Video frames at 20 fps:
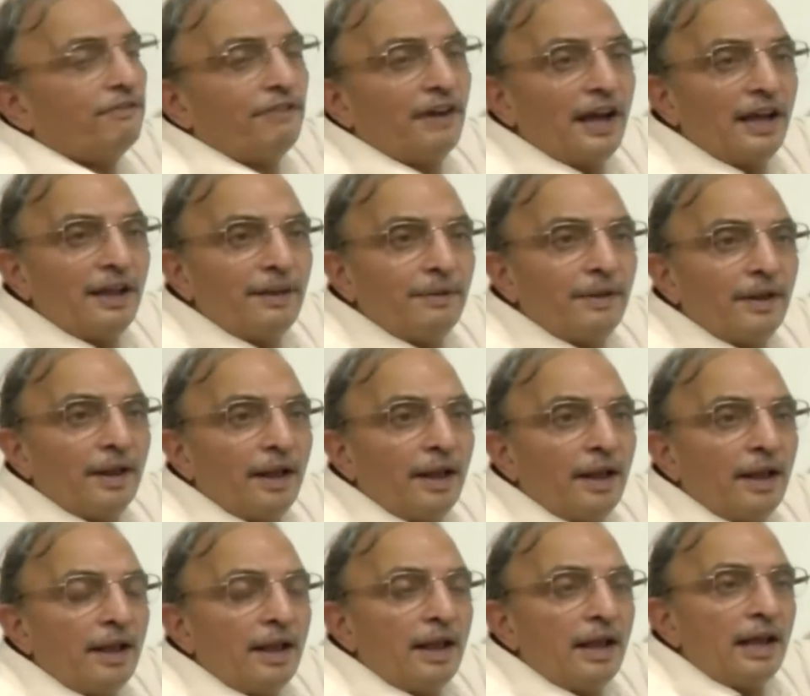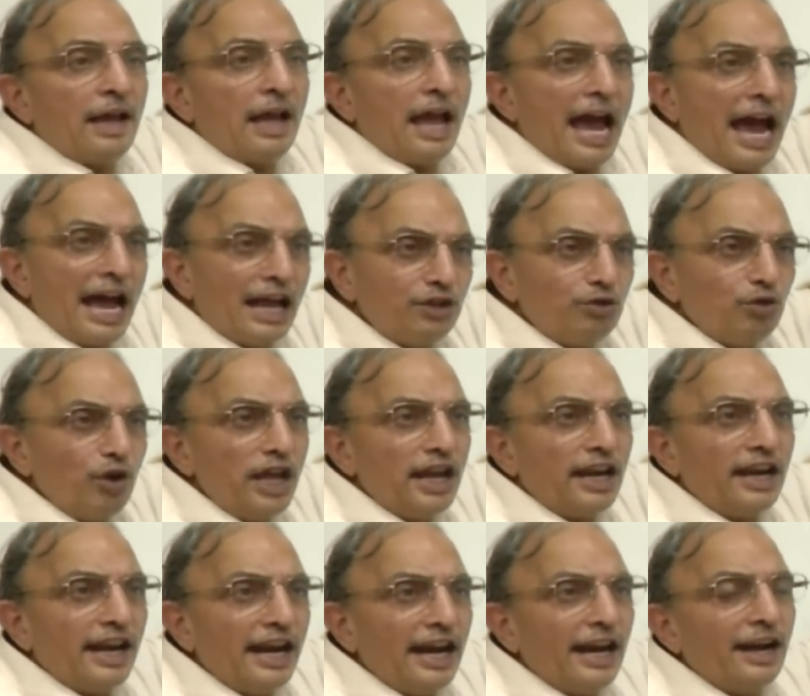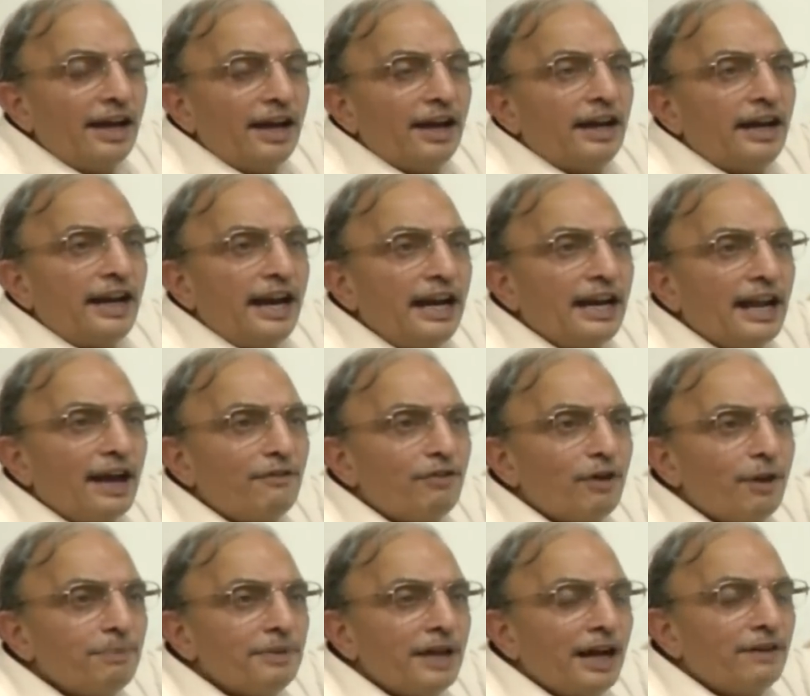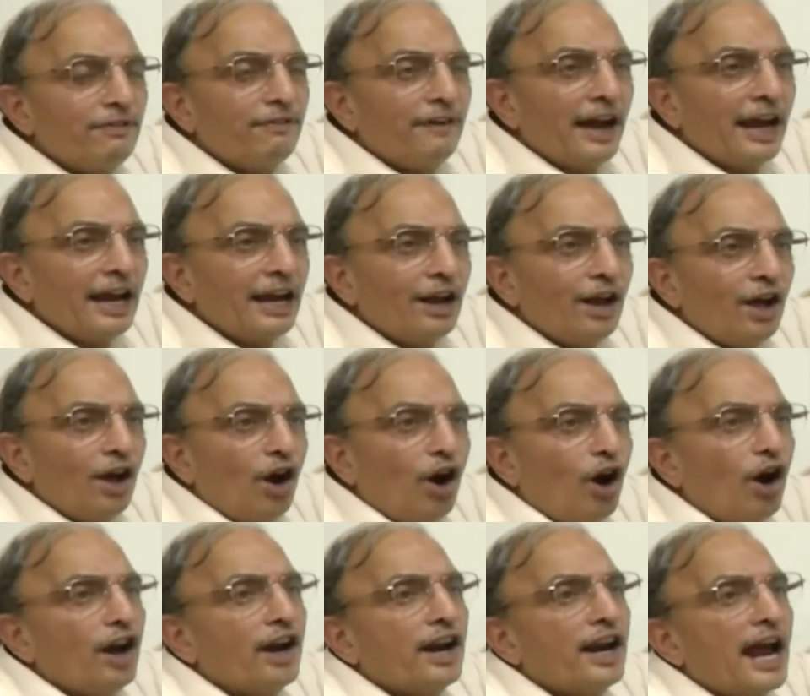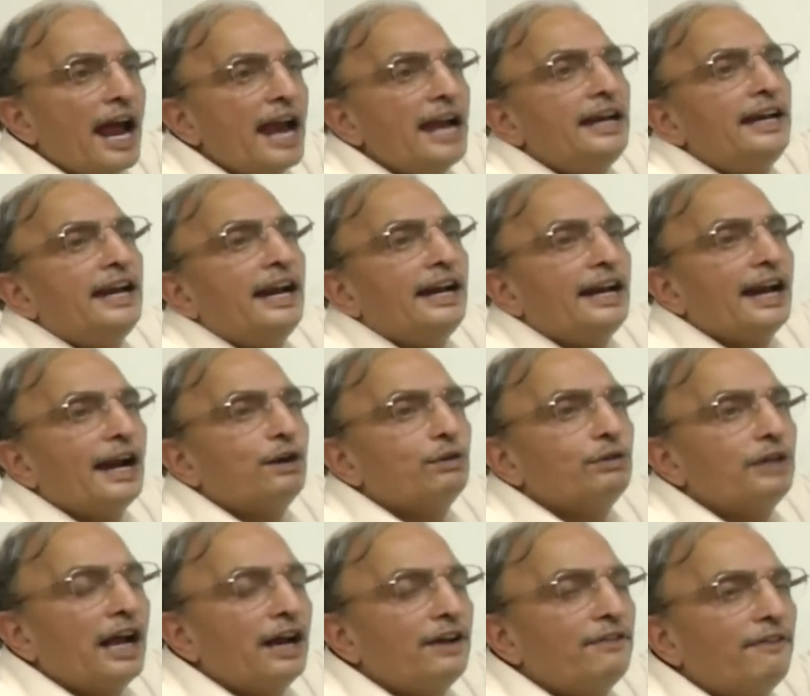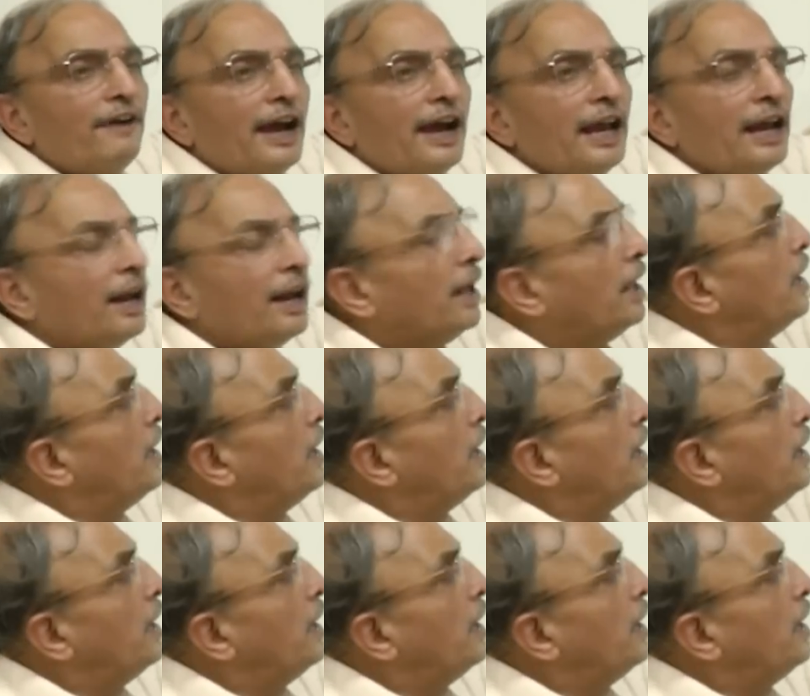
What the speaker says: file. As we read data from that file or write data to that file,